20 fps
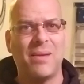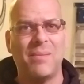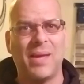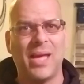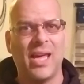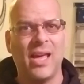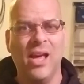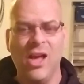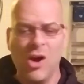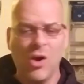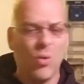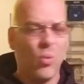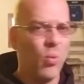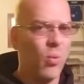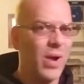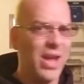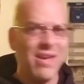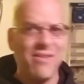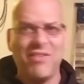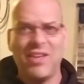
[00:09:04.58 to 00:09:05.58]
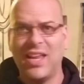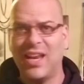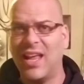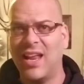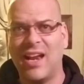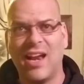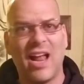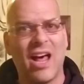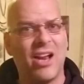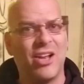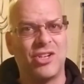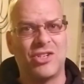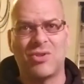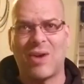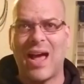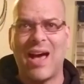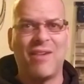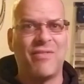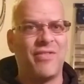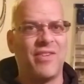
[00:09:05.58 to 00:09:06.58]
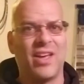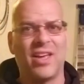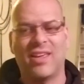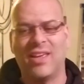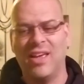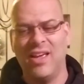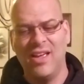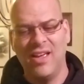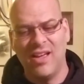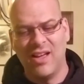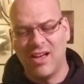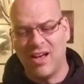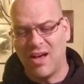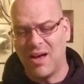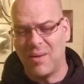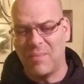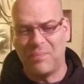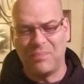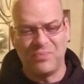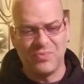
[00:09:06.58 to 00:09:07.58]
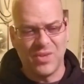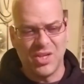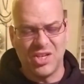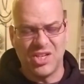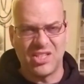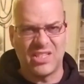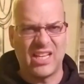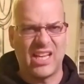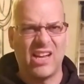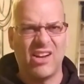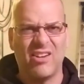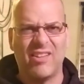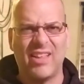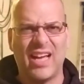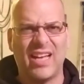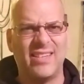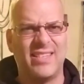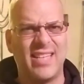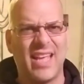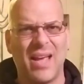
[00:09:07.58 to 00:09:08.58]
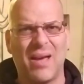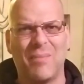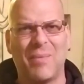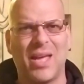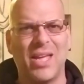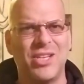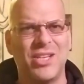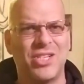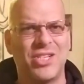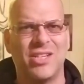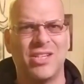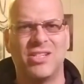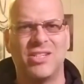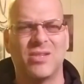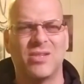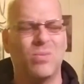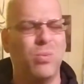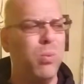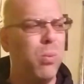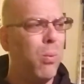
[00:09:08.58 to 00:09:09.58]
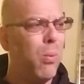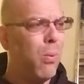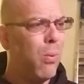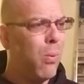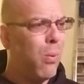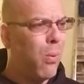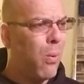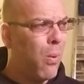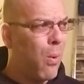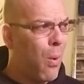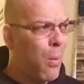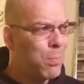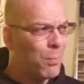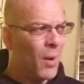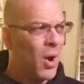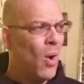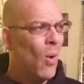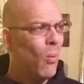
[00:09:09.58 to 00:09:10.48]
me, weaving in and out of traffic. Um, you just hear that damn engine just whoop, whoop.